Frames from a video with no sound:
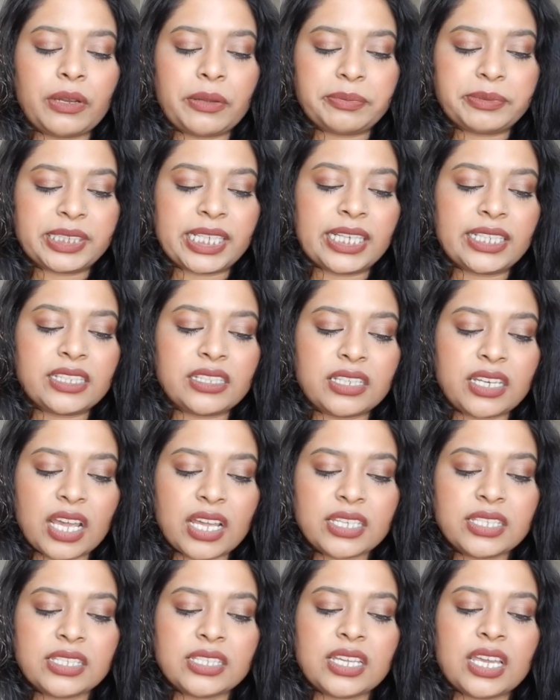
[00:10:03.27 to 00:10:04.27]
website
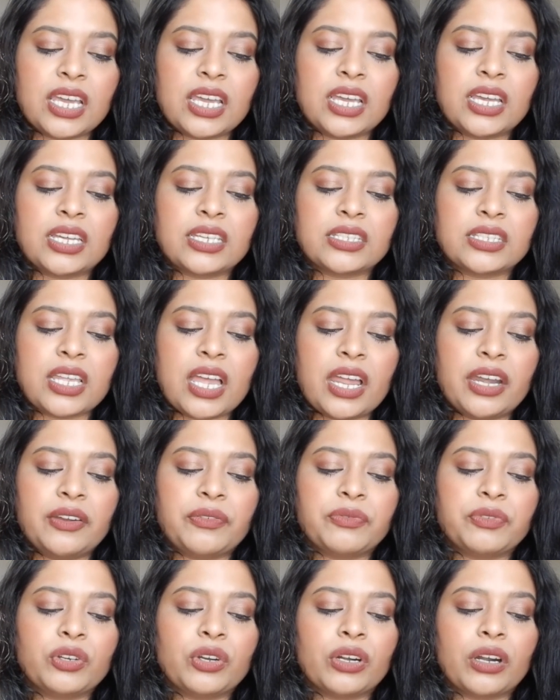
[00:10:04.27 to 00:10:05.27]
does say is that
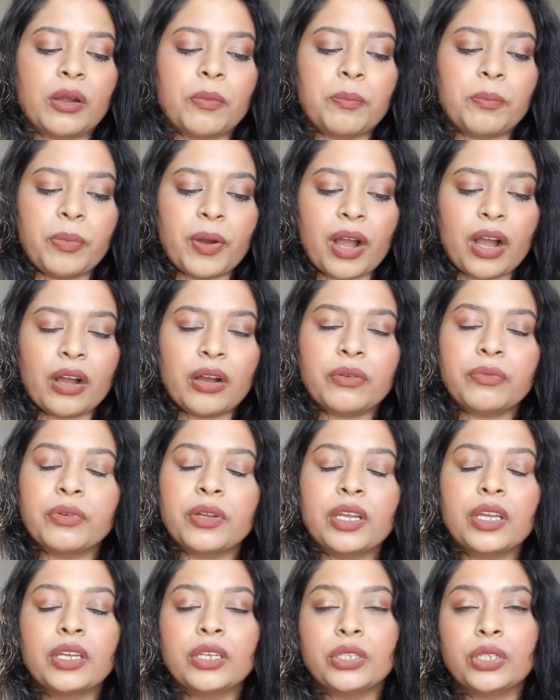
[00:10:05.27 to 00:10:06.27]
if you're
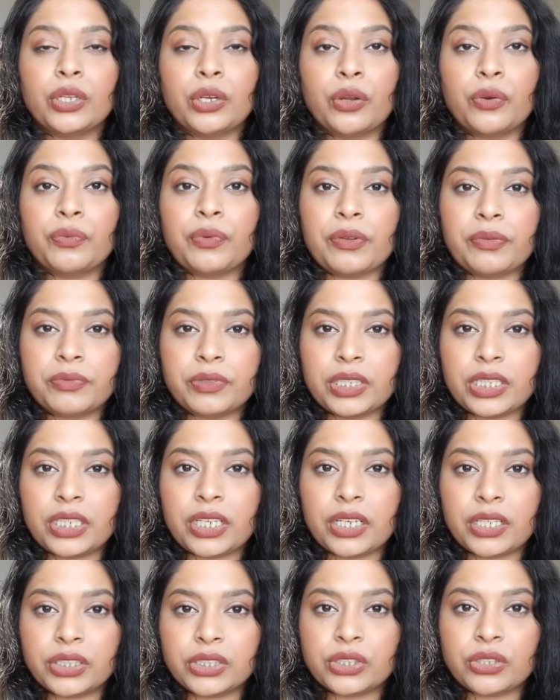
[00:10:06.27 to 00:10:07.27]
above 50
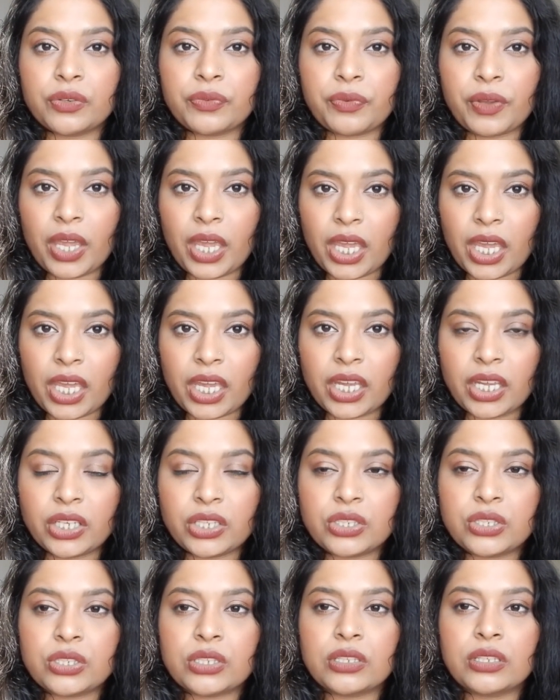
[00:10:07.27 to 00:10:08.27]
years of
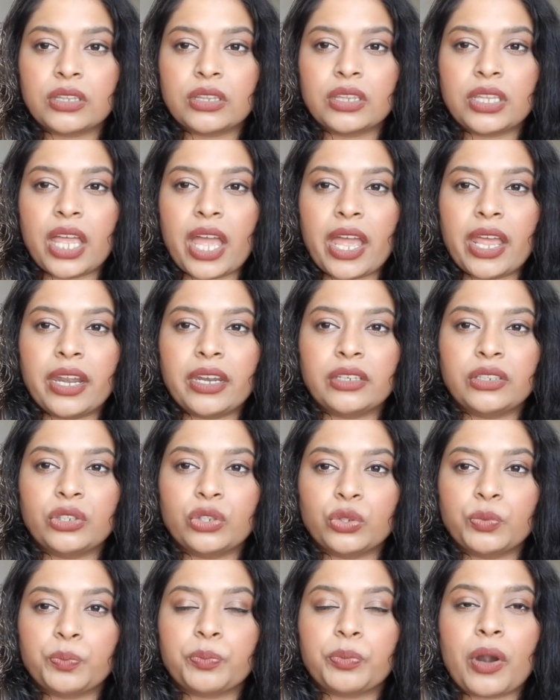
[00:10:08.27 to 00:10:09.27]
age, then
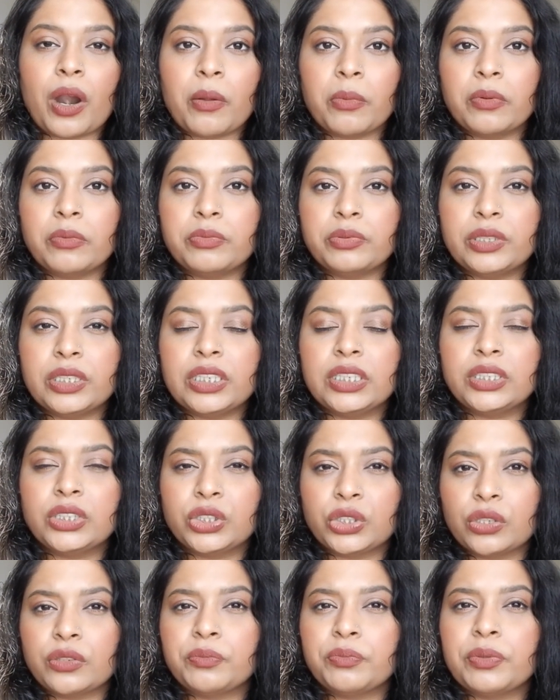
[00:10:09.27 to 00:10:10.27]
you probably
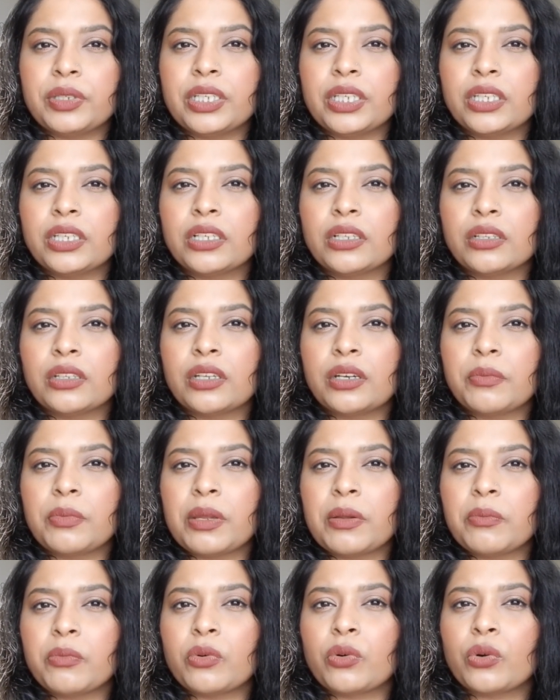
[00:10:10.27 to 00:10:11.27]
should be a little
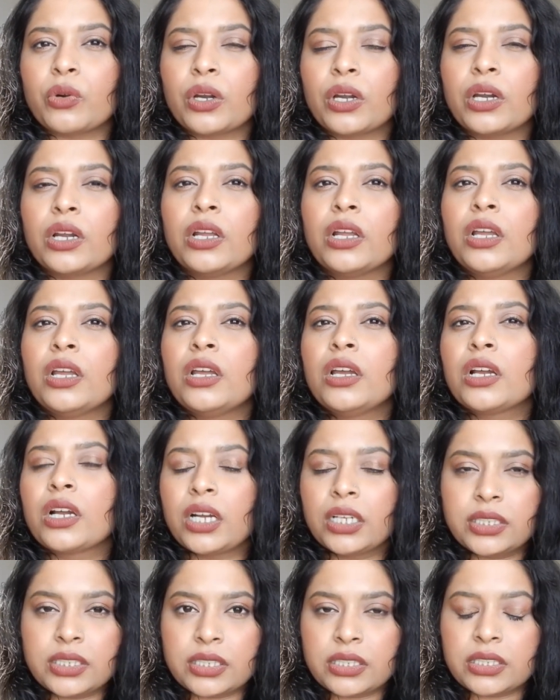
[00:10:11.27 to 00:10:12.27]
bit more
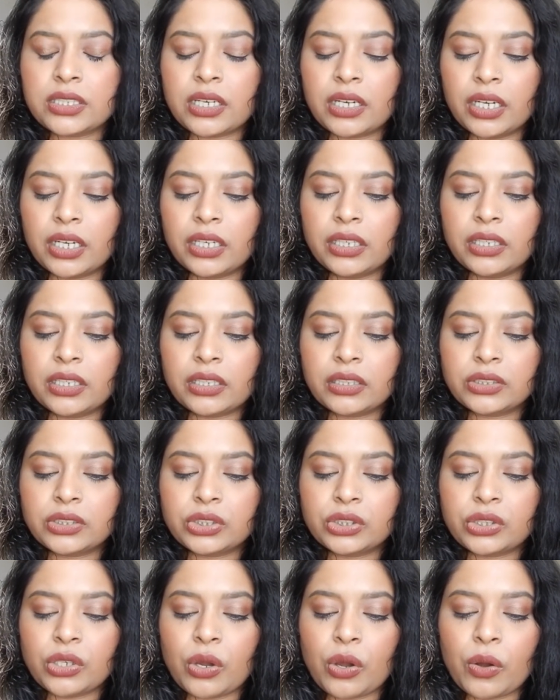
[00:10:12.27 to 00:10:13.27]
concerned.
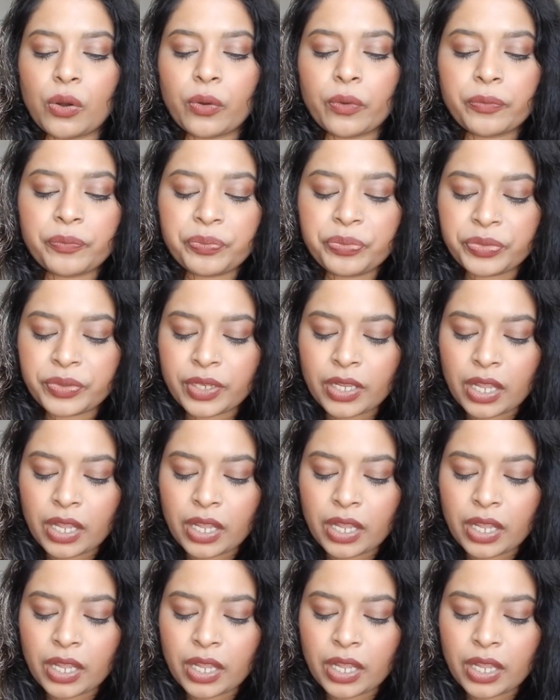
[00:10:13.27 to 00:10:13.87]
So